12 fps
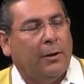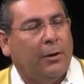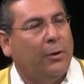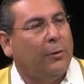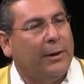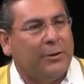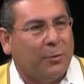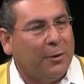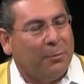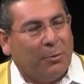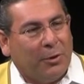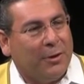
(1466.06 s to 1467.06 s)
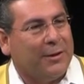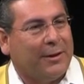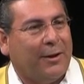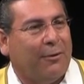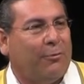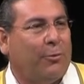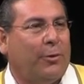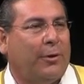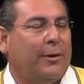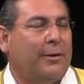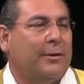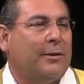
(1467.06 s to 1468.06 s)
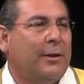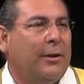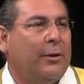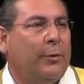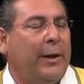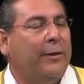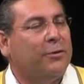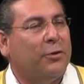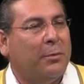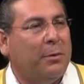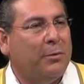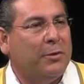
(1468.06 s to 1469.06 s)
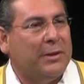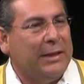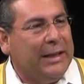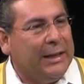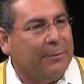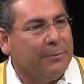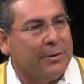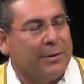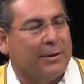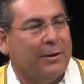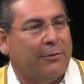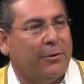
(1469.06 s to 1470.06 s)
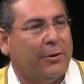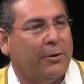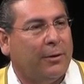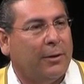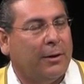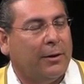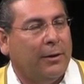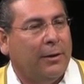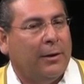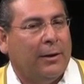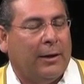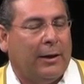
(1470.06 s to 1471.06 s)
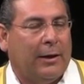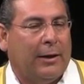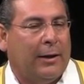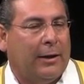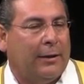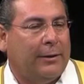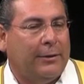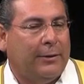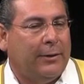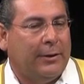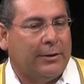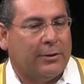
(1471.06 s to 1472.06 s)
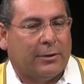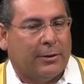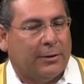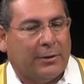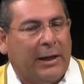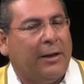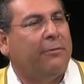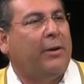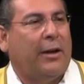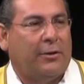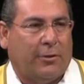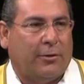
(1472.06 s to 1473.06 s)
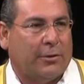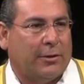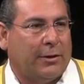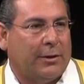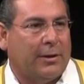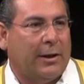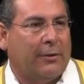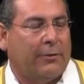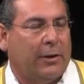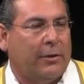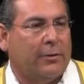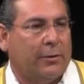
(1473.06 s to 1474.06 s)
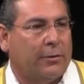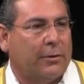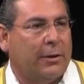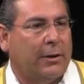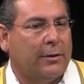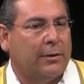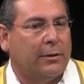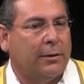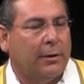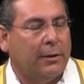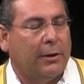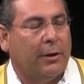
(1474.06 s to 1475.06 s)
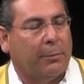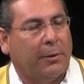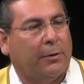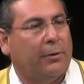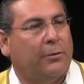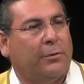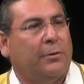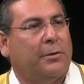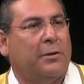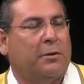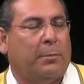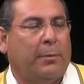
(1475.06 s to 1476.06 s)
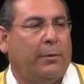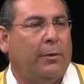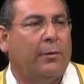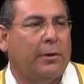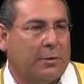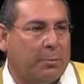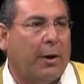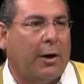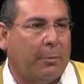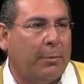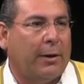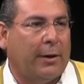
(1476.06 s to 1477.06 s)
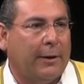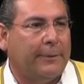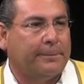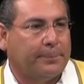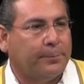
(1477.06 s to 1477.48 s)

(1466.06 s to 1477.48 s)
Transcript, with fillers: You know, that's one of the beauties of California is we have so many museums and stuff here, and uh, uh, that take advantage of those things, take advantage of those things, and, and help get those youth, ins youth inspired by that.